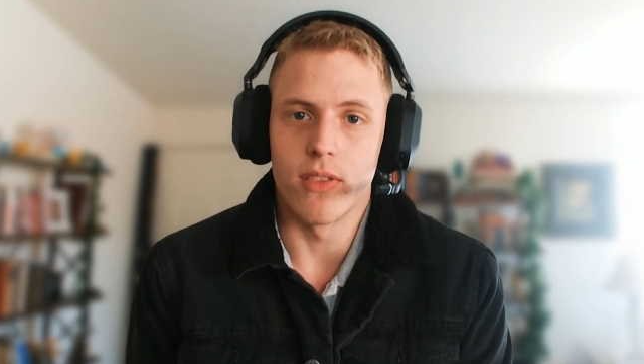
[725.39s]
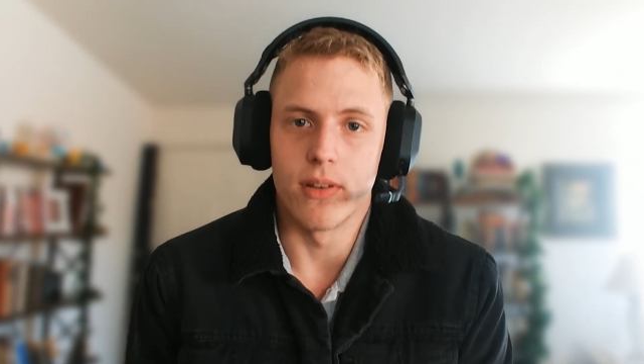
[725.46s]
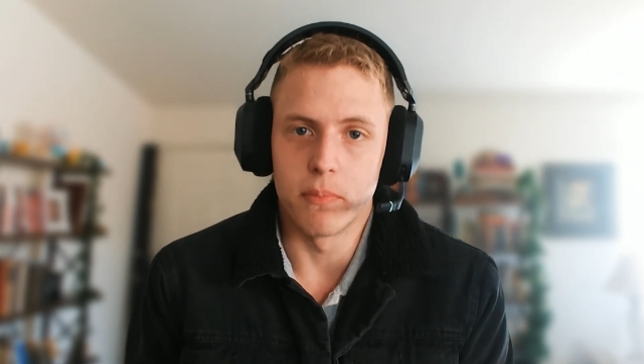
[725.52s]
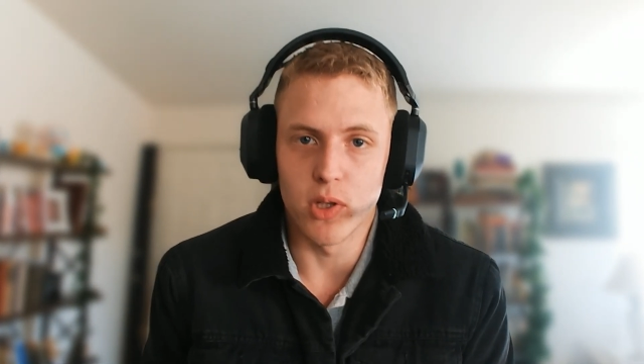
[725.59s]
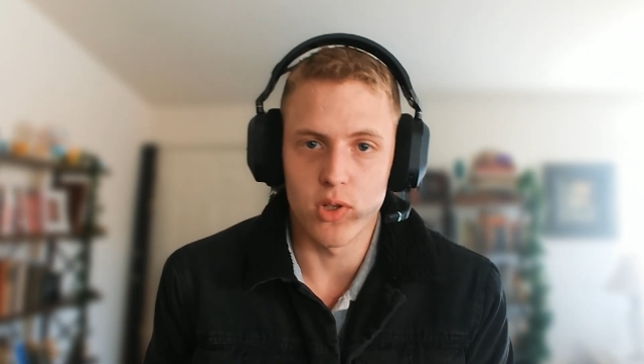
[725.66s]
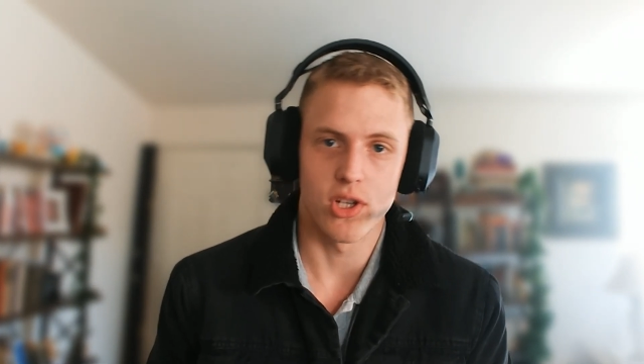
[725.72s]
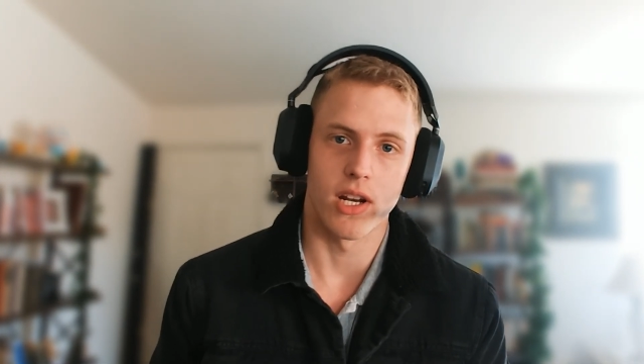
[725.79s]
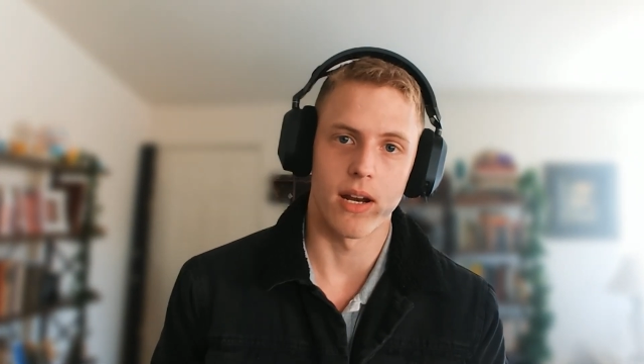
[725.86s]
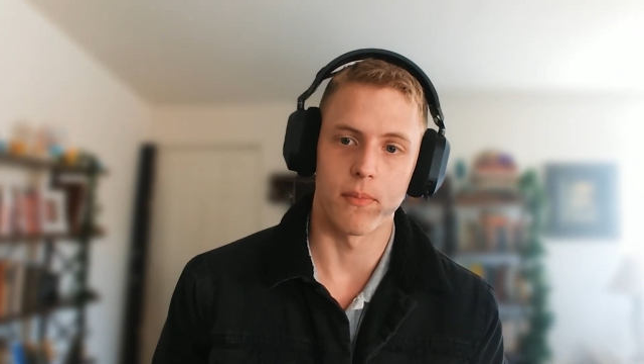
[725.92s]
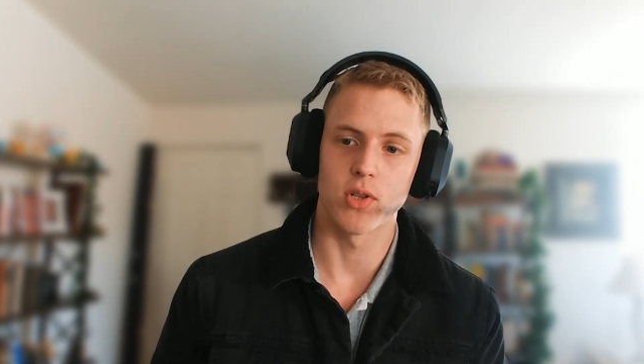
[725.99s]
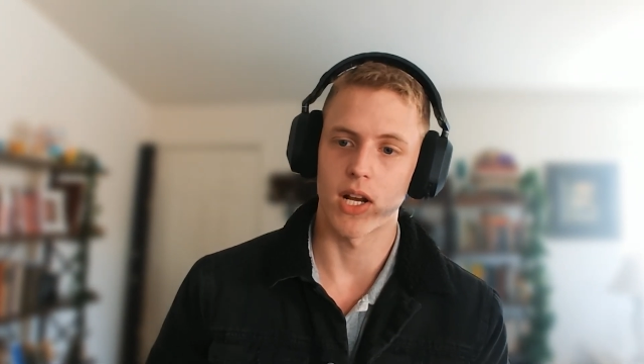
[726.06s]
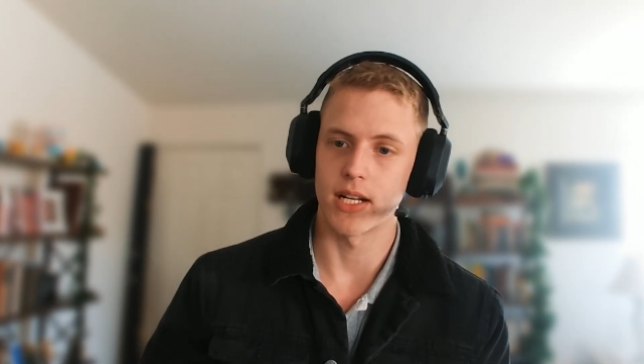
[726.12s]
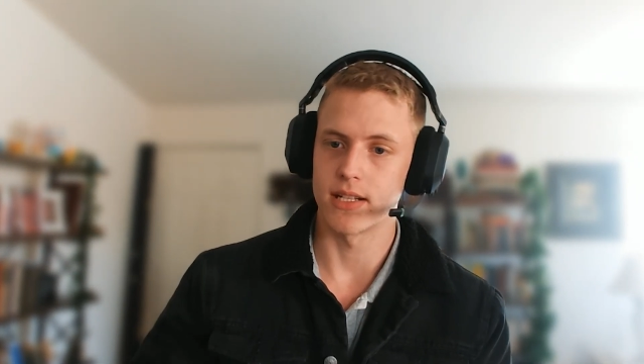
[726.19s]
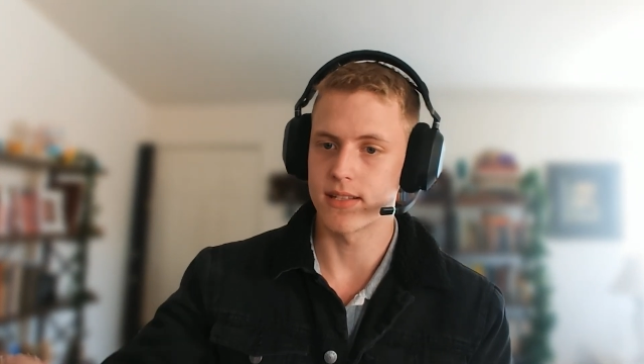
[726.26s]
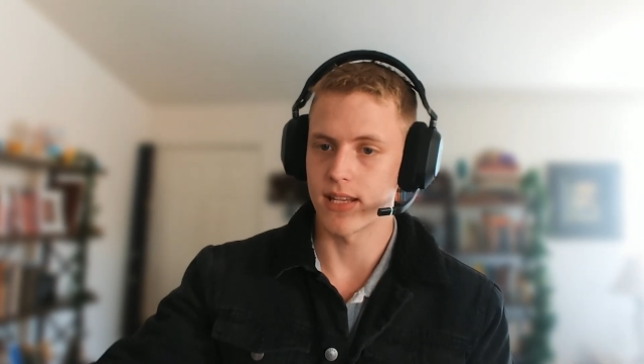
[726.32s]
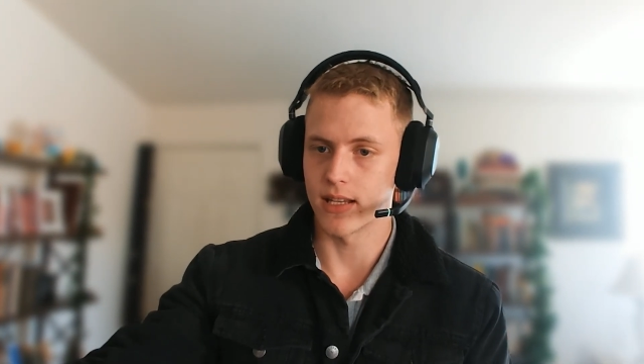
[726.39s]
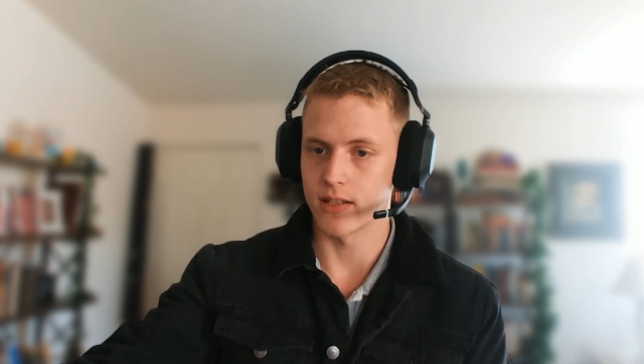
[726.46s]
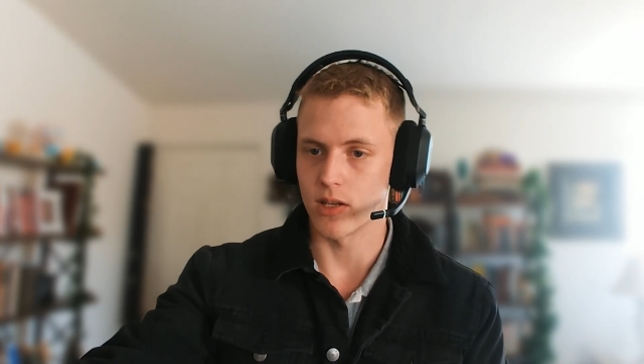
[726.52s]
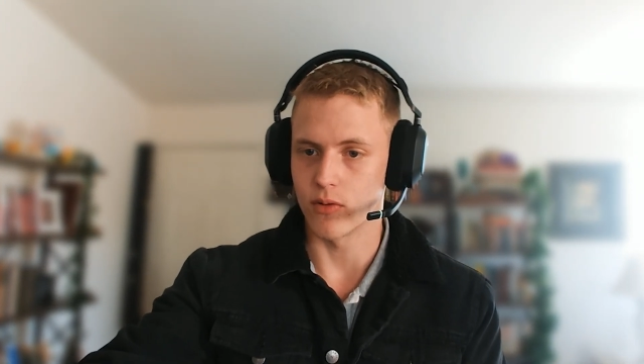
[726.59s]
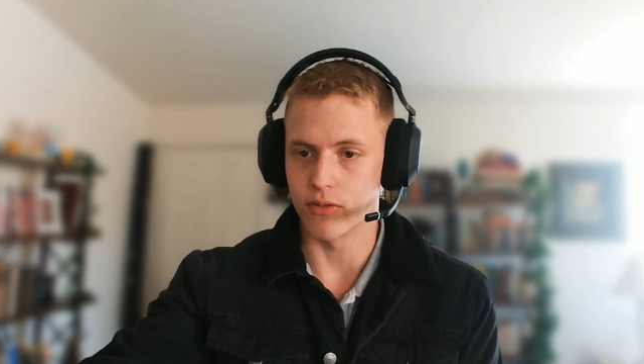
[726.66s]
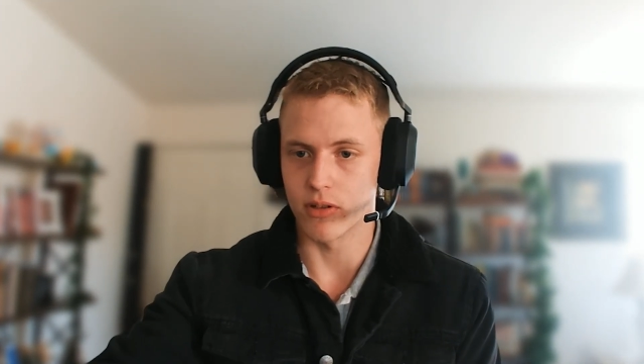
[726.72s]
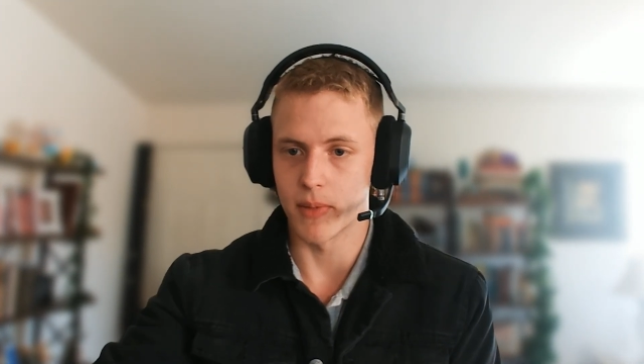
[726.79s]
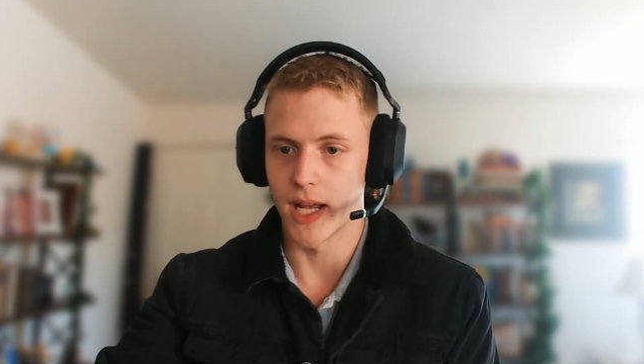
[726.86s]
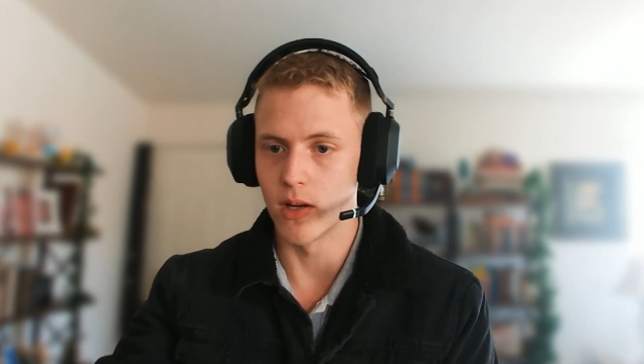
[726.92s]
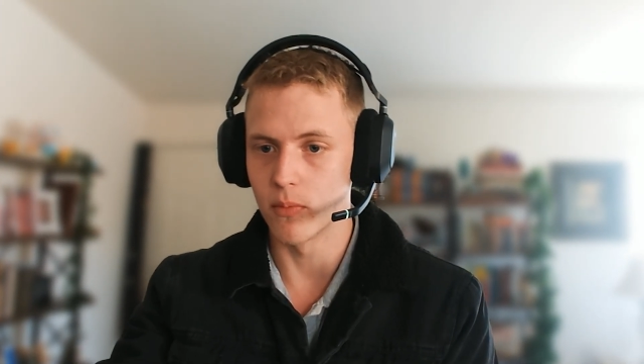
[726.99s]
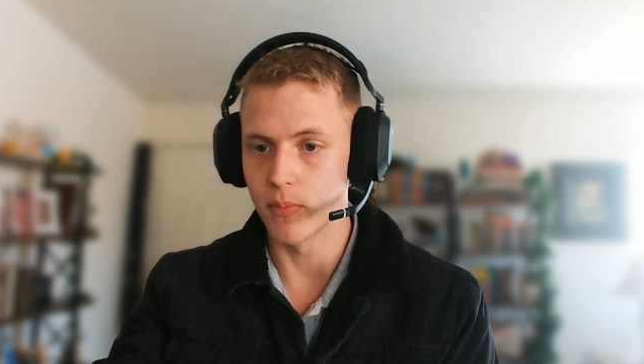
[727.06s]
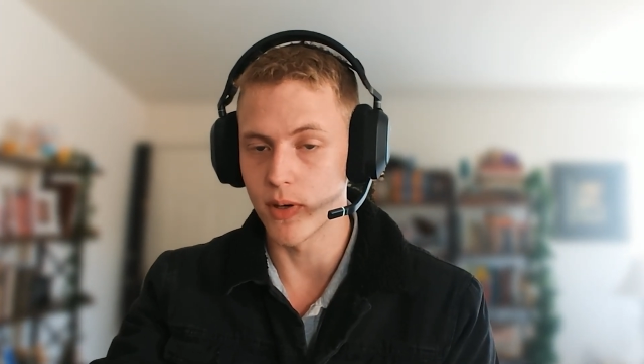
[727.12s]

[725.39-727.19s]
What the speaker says: the bullshit I'm trying to sell you for my own